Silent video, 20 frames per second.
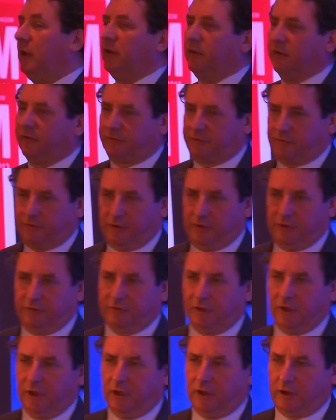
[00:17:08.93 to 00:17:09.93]

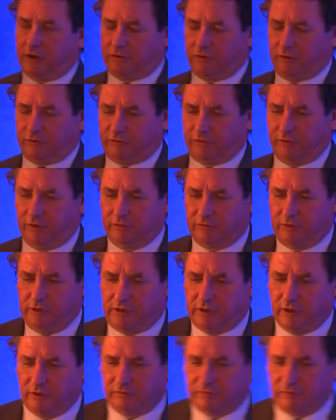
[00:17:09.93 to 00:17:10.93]
industries across those
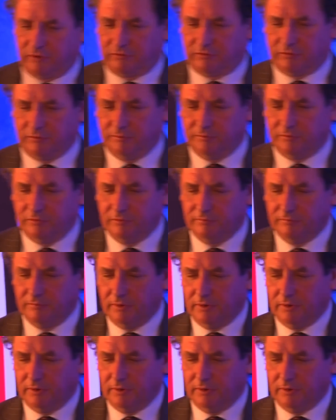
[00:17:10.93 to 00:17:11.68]
ecosystems.